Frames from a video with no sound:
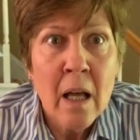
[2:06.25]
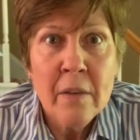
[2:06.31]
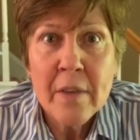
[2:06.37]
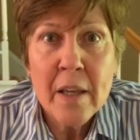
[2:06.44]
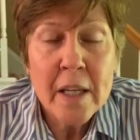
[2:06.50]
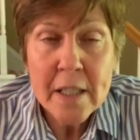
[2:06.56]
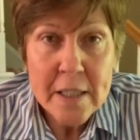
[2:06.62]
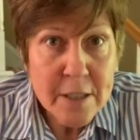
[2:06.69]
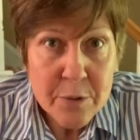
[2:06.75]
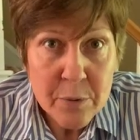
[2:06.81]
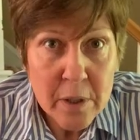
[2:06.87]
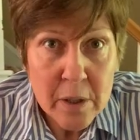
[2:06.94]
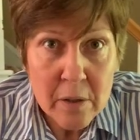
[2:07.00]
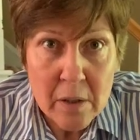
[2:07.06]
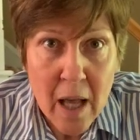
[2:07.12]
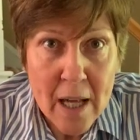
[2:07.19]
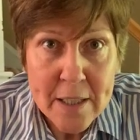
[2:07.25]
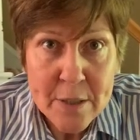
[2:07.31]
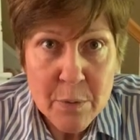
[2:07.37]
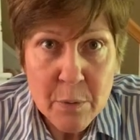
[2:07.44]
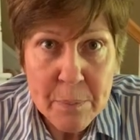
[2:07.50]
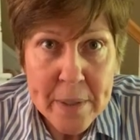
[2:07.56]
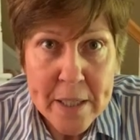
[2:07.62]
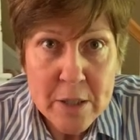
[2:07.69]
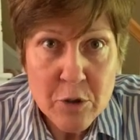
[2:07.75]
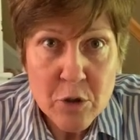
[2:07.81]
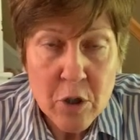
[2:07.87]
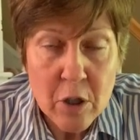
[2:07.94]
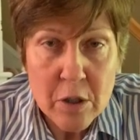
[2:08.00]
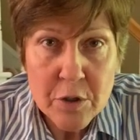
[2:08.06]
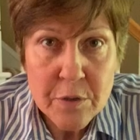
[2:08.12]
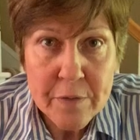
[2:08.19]
the Israelites will be in
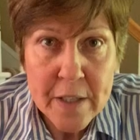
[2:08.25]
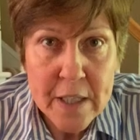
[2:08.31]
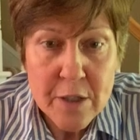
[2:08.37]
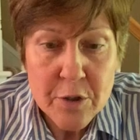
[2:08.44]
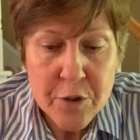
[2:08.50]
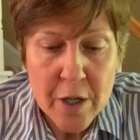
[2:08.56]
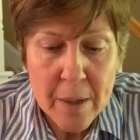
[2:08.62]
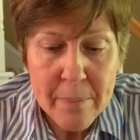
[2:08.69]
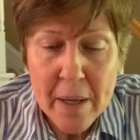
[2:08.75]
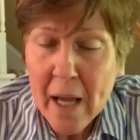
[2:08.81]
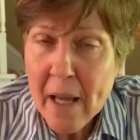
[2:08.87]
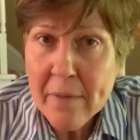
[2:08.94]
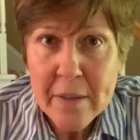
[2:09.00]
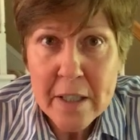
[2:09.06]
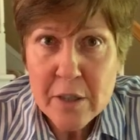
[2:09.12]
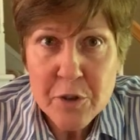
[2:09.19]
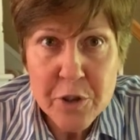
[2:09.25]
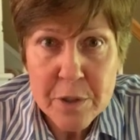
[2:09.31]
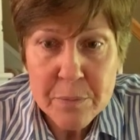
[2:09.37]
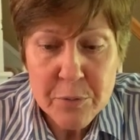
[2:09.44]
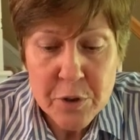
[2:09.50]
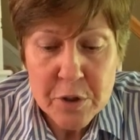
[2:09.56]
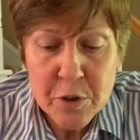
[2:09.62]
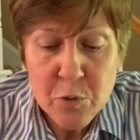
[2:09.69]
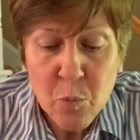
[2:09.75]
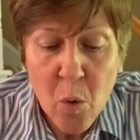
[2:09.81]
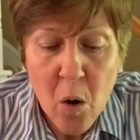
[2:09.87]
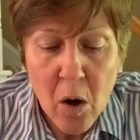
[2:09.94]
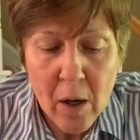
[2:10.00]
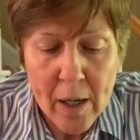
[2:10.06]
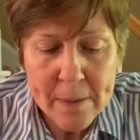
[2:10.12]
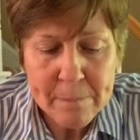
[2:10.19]
charge of Egypt, and the Egyptians
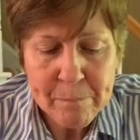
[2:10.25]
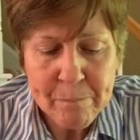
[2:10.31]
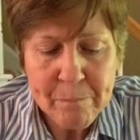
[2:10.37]
won't.